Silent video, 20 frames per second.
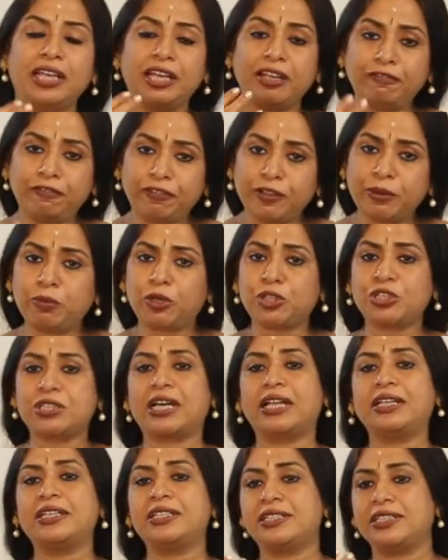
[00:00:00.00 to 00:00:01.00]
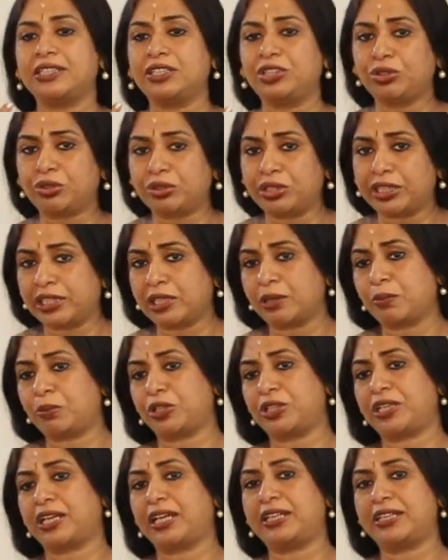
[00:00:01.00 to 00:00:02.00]
infant mortality, neonatal
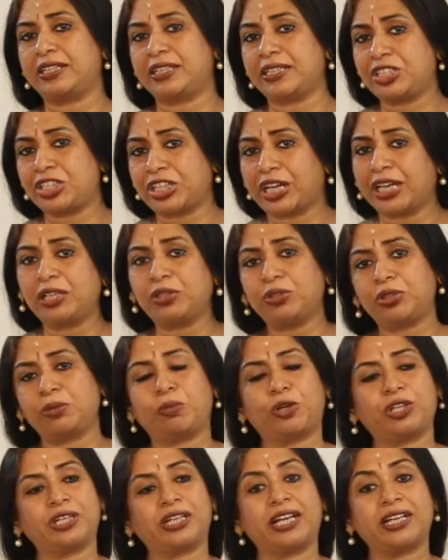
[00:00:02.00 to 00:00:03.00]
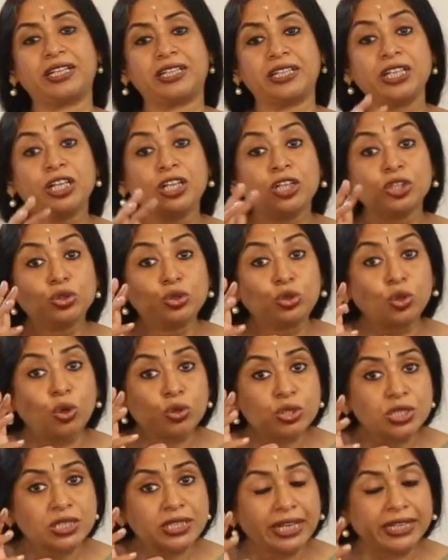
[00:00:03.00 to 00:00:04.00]
mortality, childhood mortality,
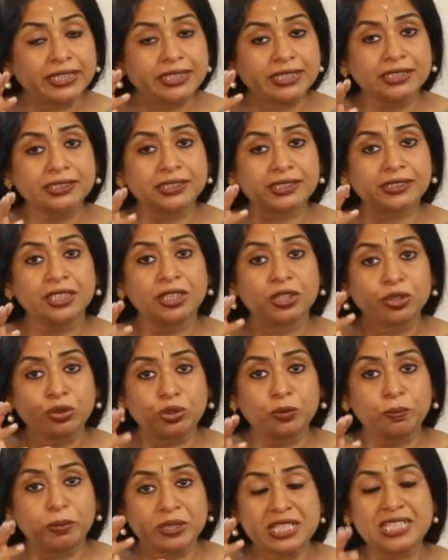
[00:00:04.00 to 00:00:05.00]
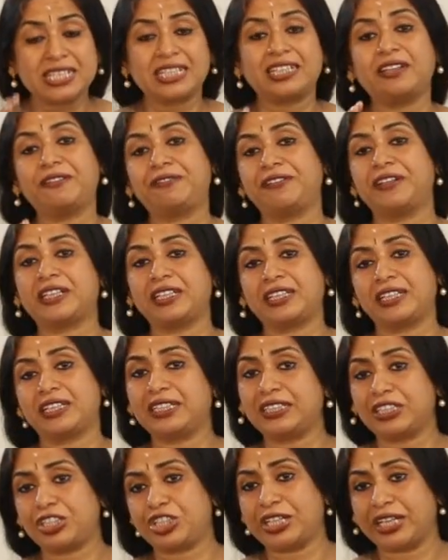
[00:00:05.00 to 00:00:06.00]
those data could be
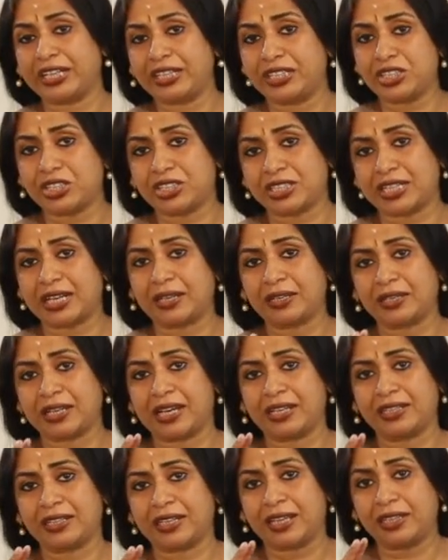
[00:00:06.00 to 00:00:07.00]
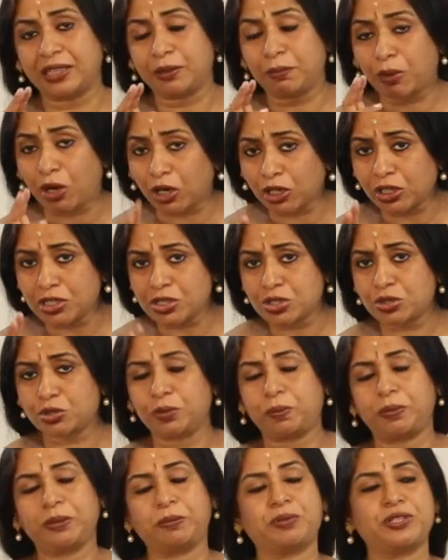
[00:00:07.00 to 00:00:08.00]
significantly changed and the models
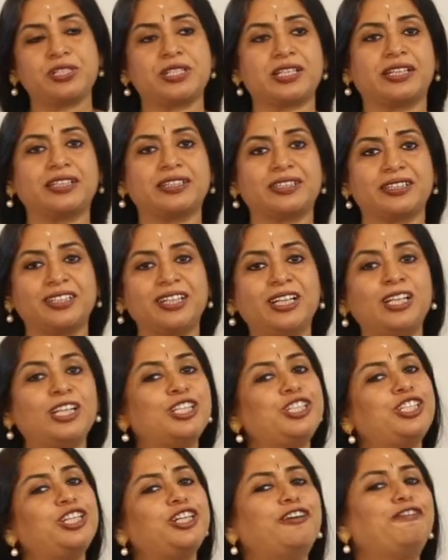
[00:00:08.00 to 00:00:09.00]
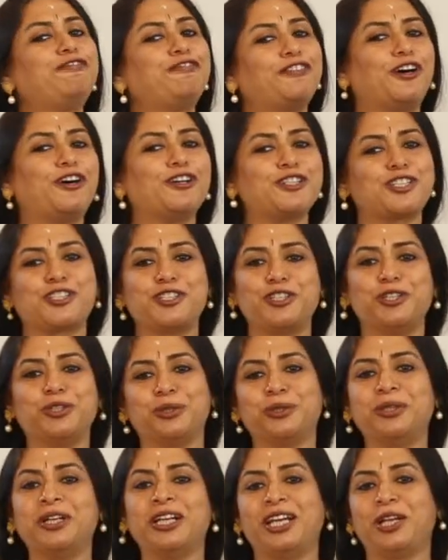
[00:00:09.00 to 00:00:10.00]
could be presented. She, of course,
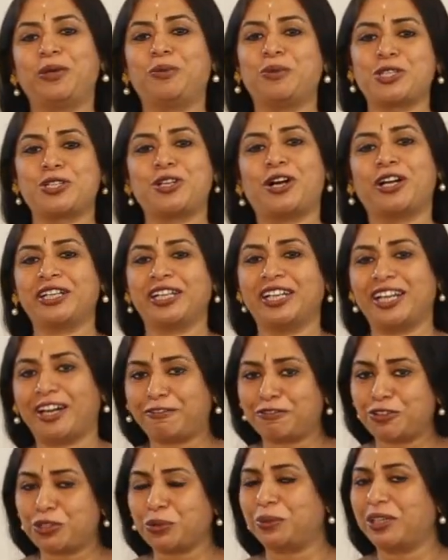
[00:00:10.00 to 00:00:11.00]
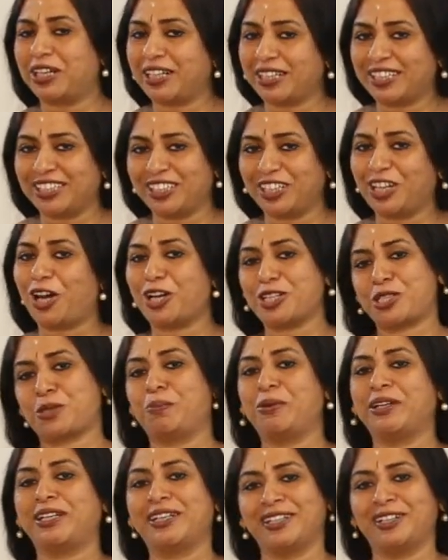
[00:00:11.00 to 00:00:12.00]
knew it was not enough to work in the
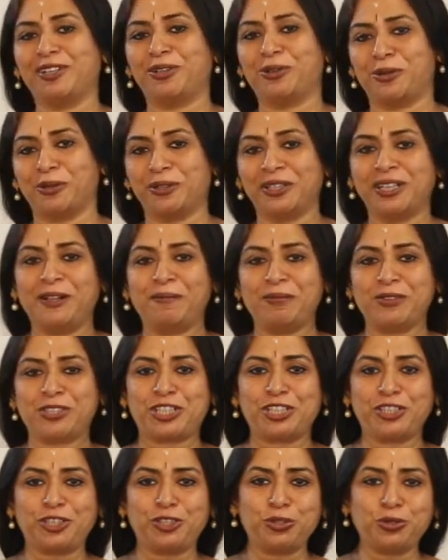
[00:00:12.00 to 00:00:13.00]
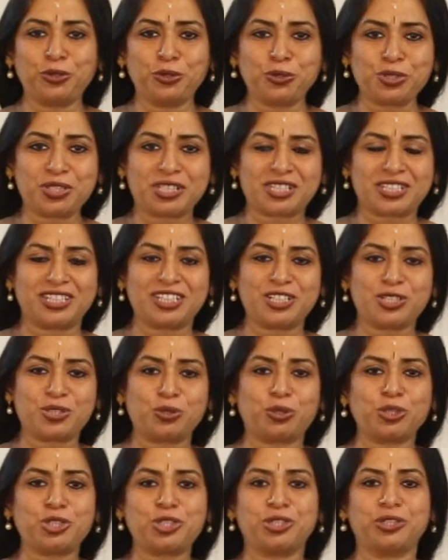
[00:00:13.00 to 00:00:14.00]
hospital alone. She used the
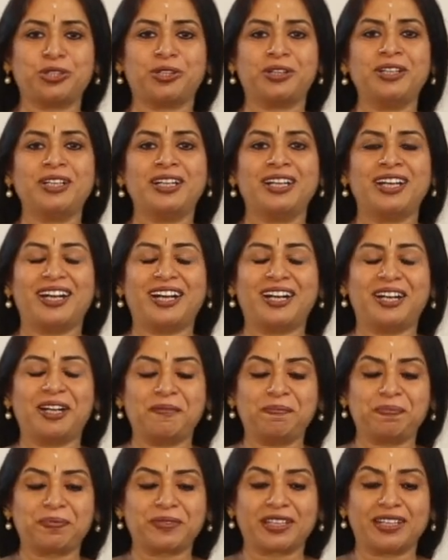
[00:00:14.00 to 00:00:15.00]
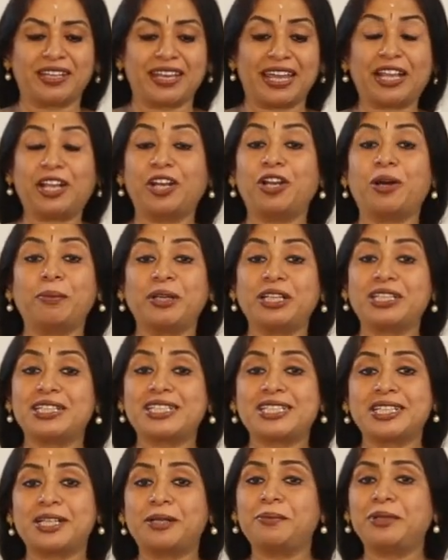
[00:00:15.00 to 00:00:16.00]
socio-economic
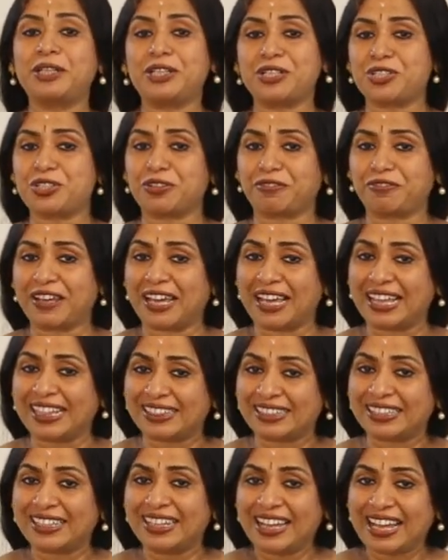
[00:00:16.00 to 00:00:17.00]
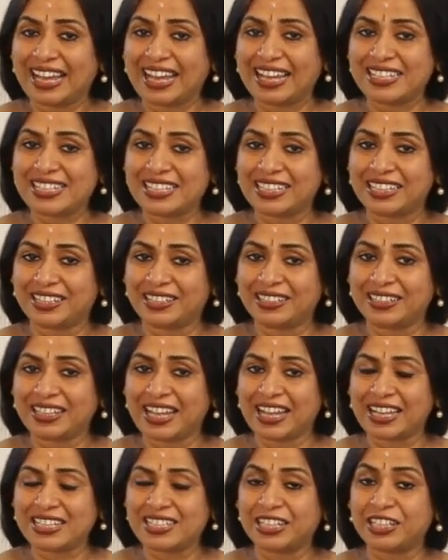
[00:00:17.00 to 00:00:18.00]
determinants of health
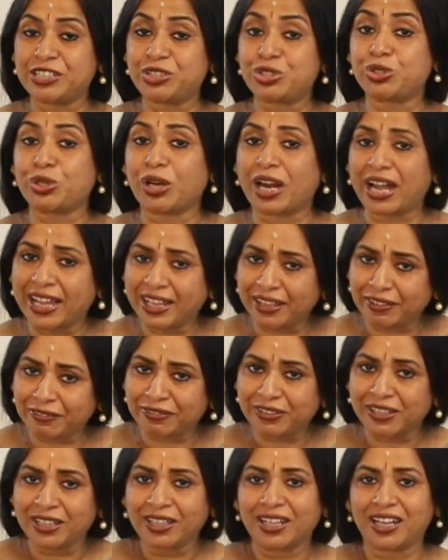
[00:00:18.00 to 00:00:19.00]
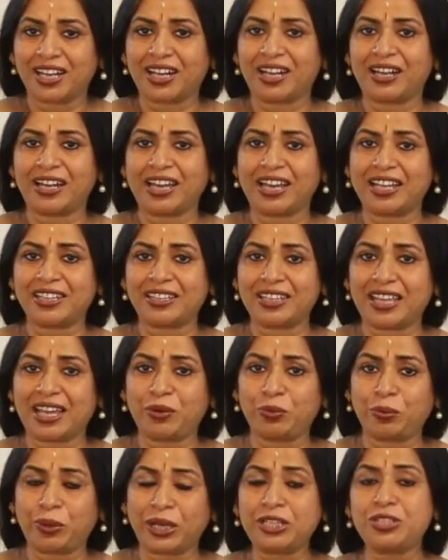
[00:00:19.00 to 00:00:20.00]
as her drive.
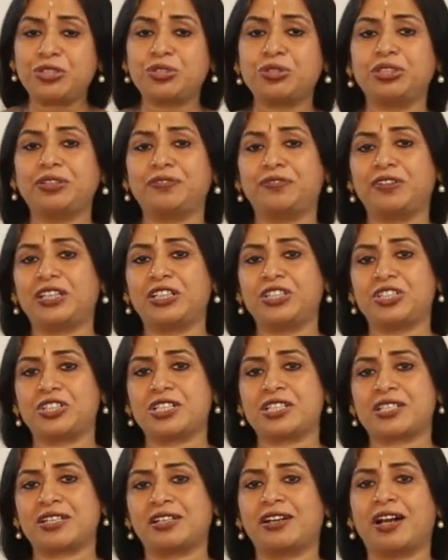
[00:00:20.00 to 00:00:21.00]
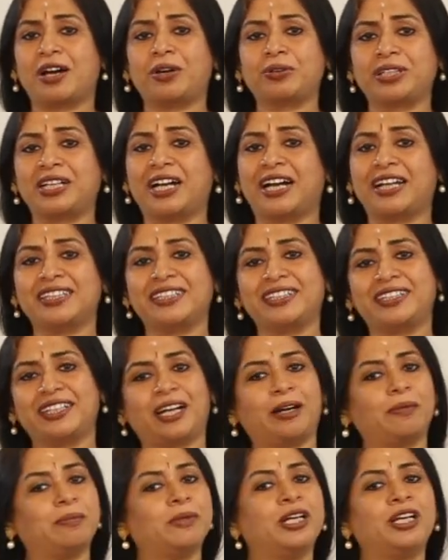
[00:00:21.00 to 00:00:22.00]
And went to the villages around
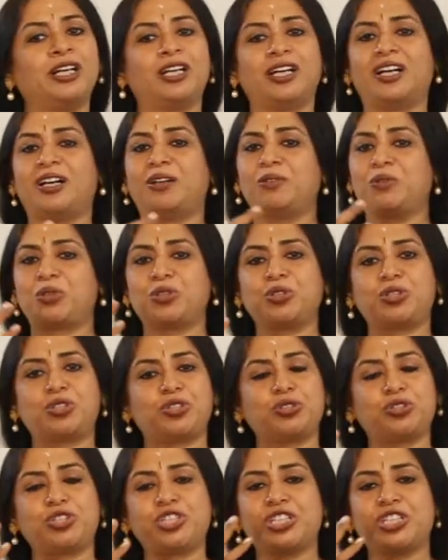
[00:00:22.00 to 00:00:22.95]
Gandhigram, to